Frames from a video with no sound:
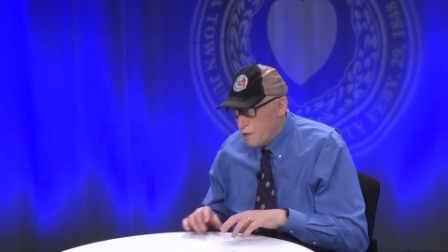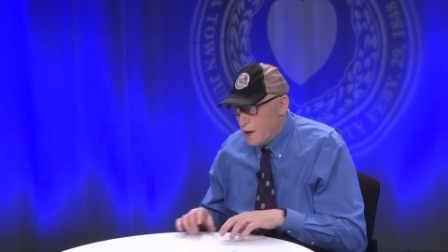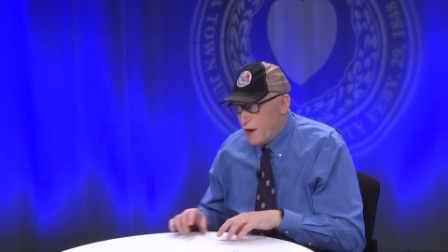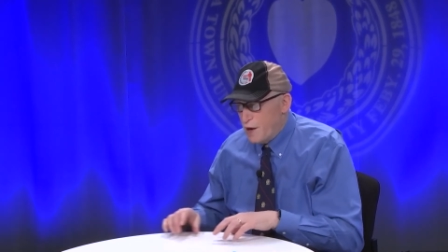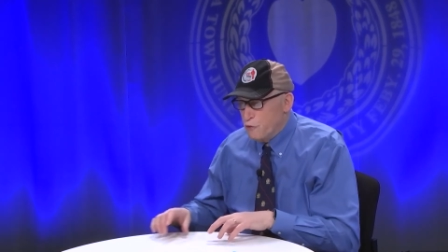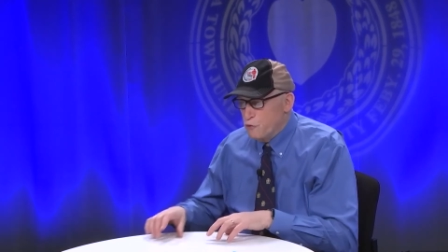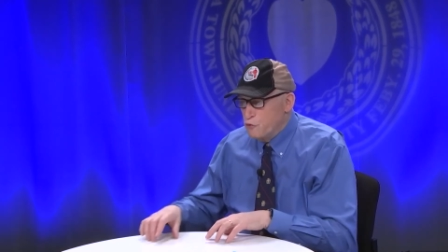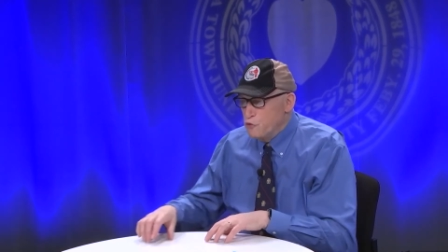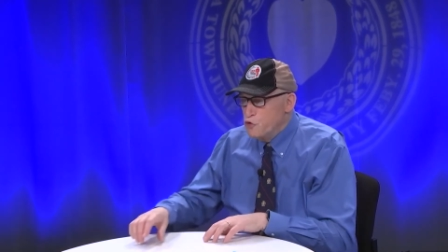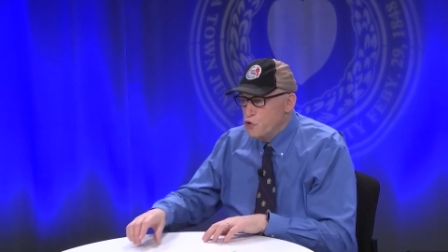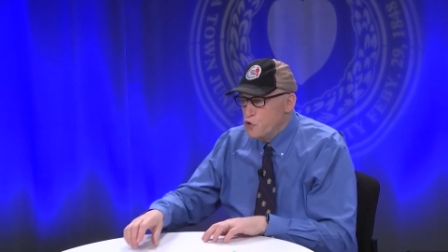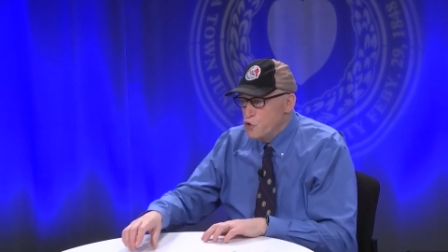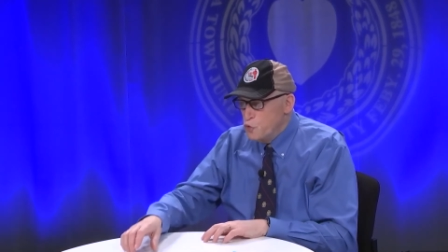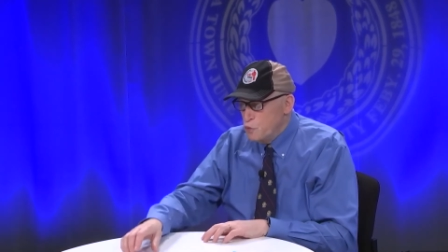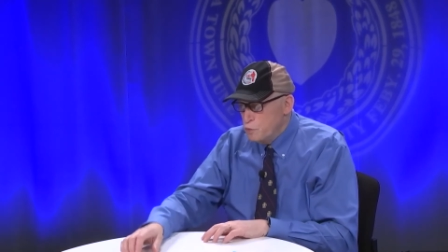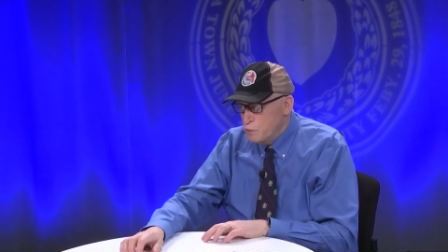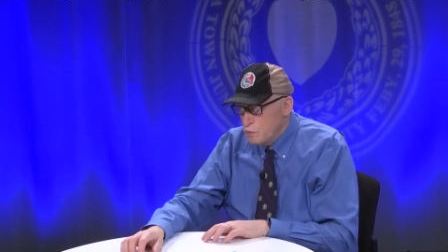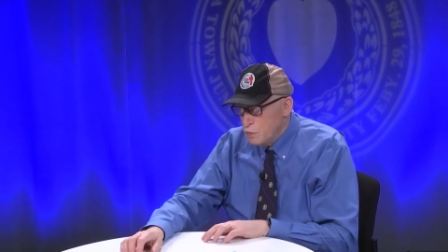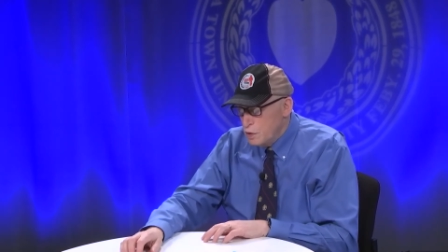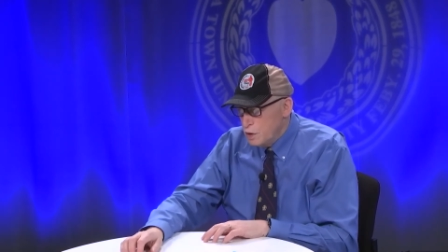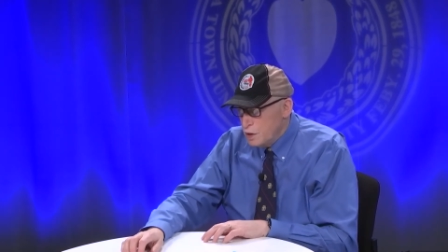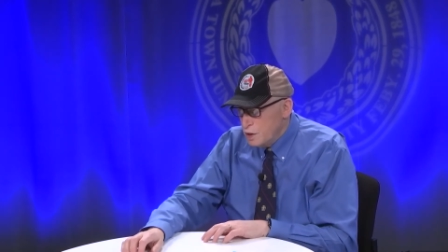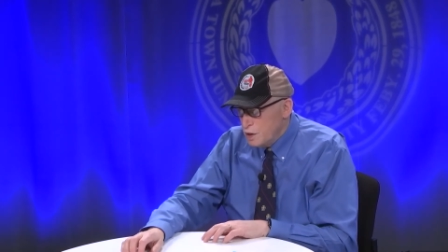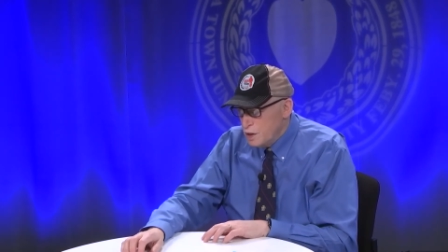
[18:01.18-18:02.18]
room
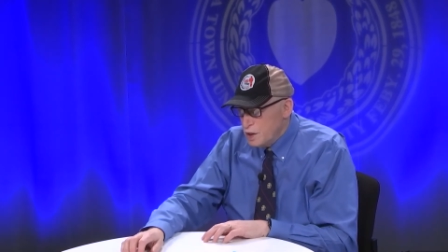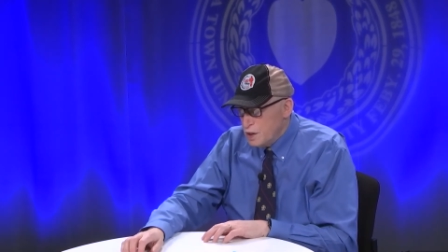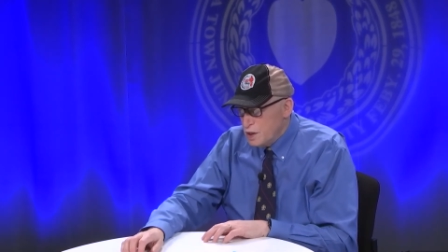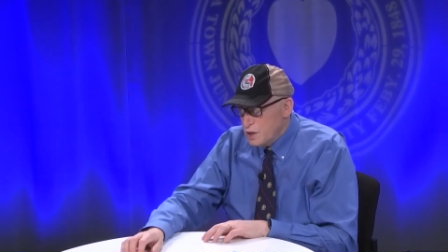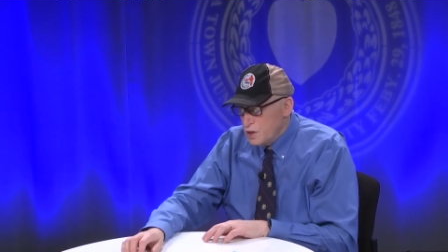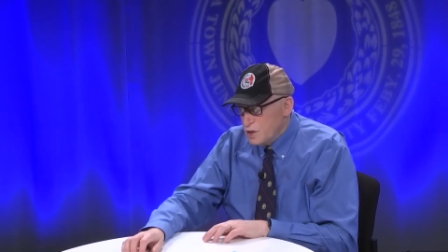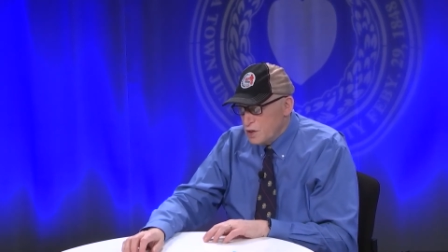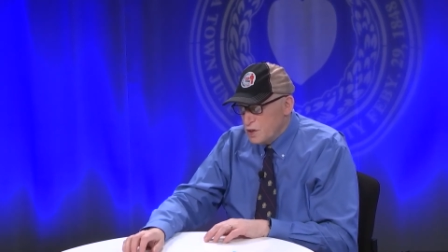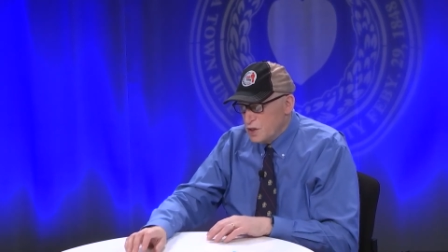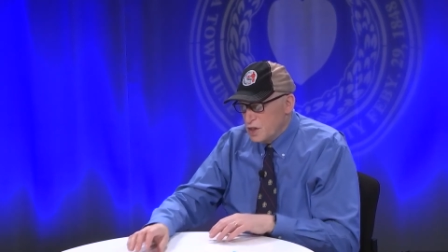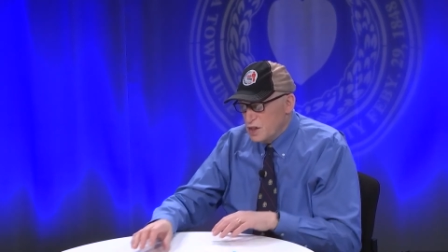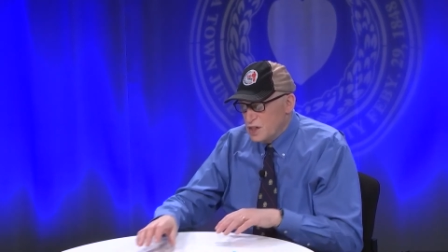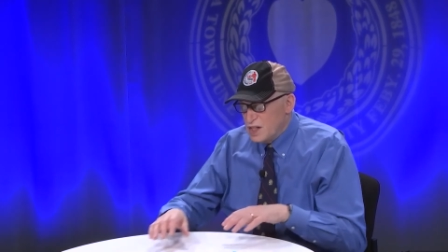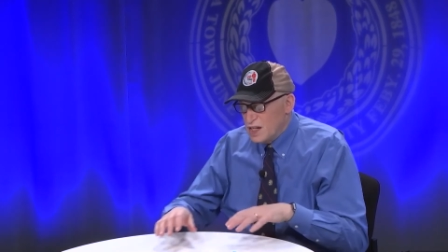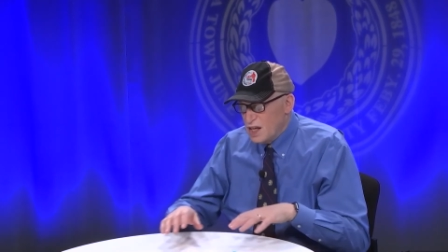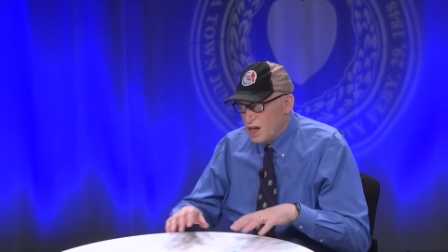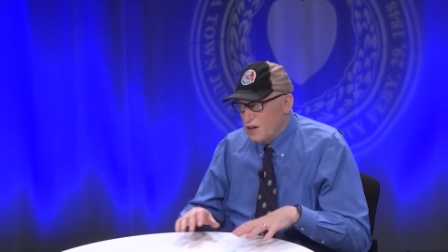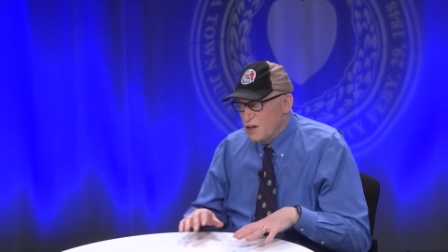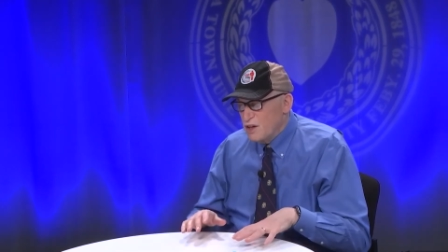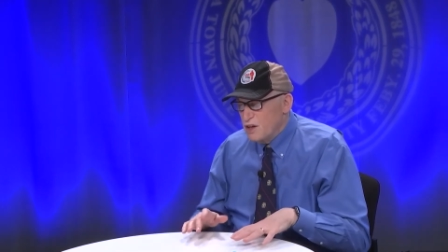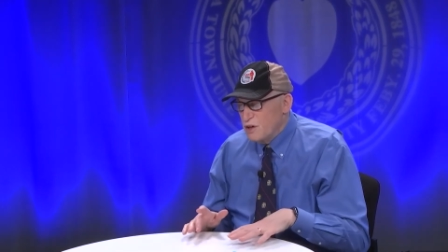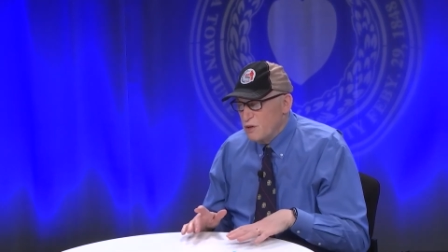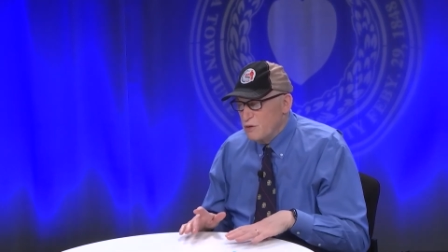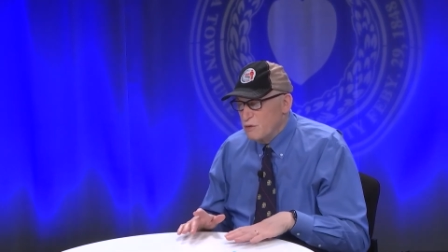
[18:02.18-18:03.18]
to tell
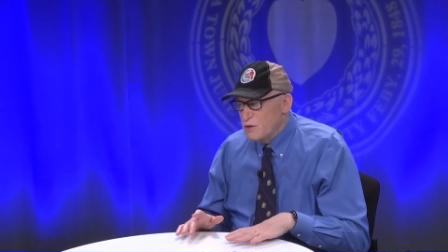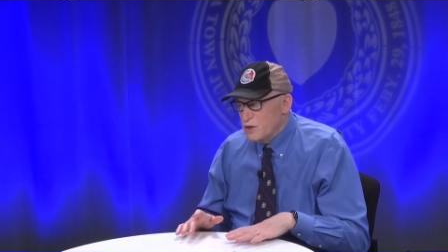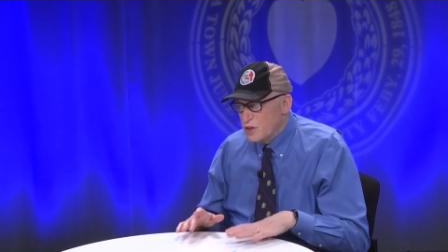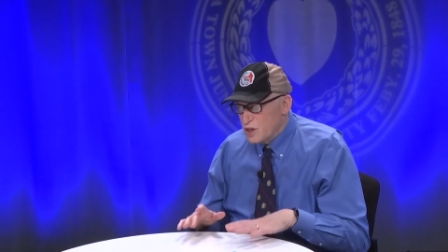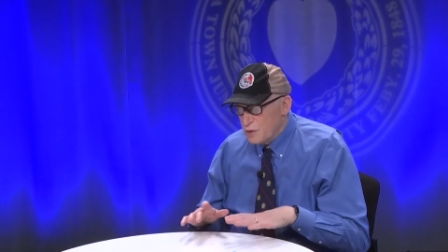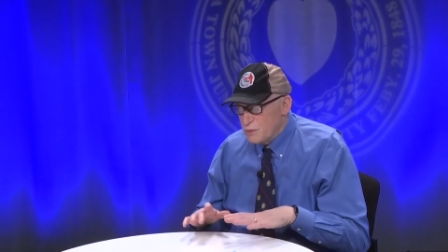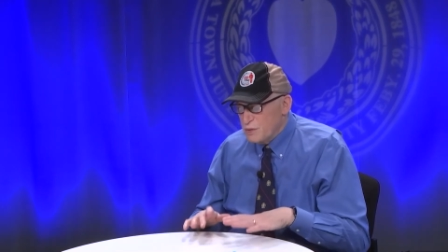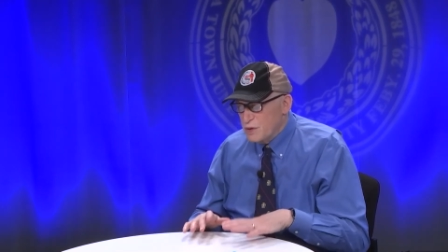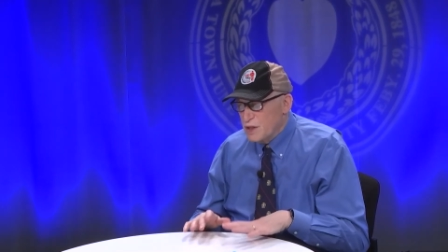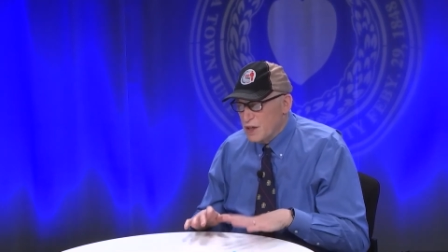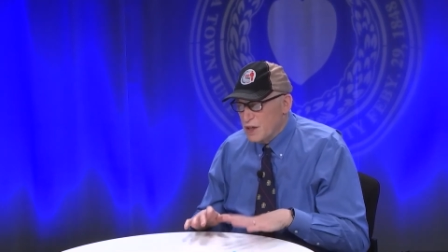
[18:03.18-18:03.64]
you some of the